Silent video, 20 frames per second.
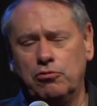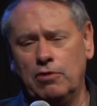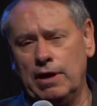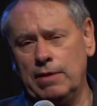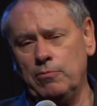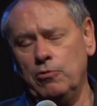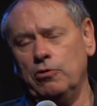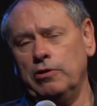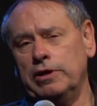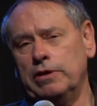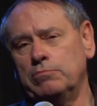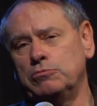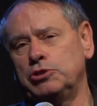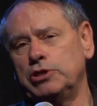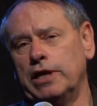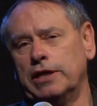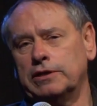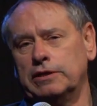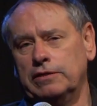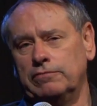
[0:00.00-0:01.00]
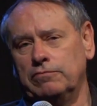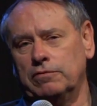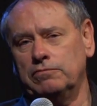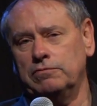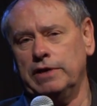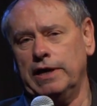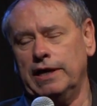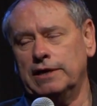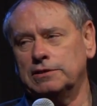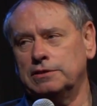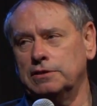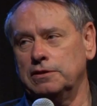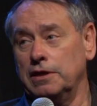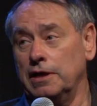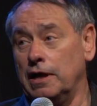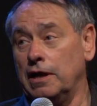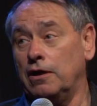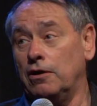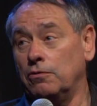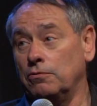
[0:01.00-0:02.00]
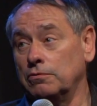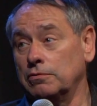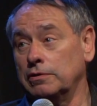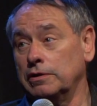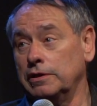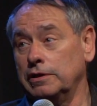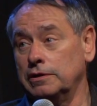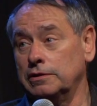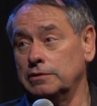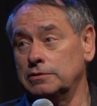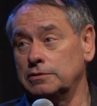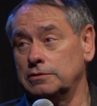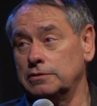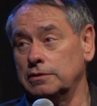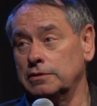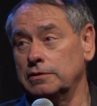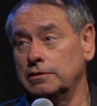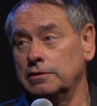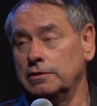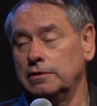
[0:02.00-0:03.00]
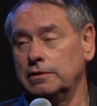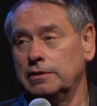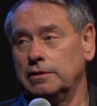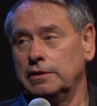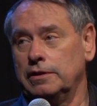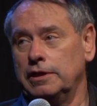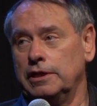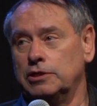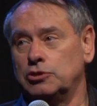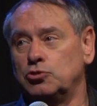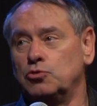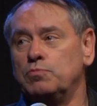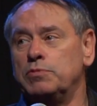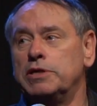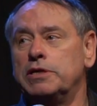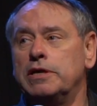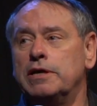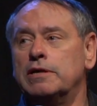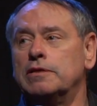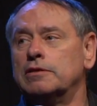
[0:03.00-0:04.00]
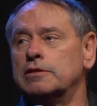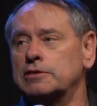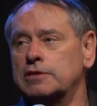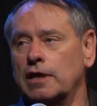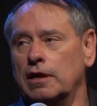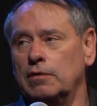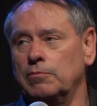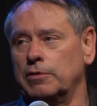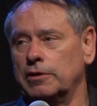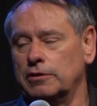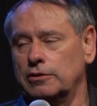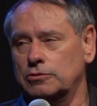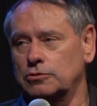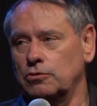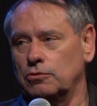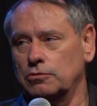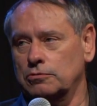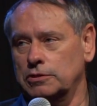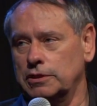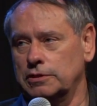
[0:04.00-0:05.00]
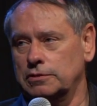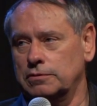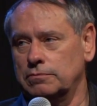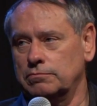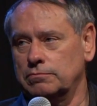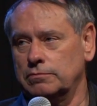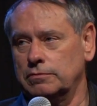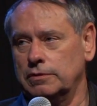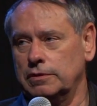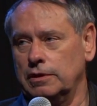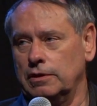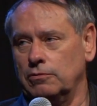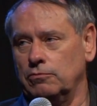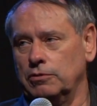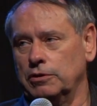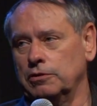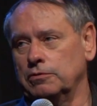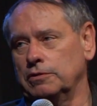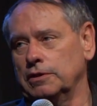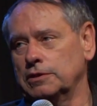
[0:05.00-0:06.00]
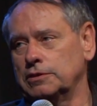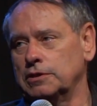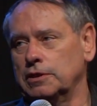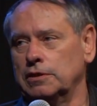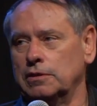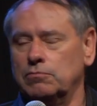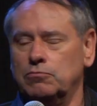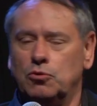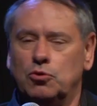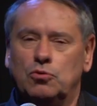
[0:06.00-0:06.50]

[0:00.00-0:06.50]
primary objective of NASA now is uh, is to begin the settlement of the solar system, now, whether that's on the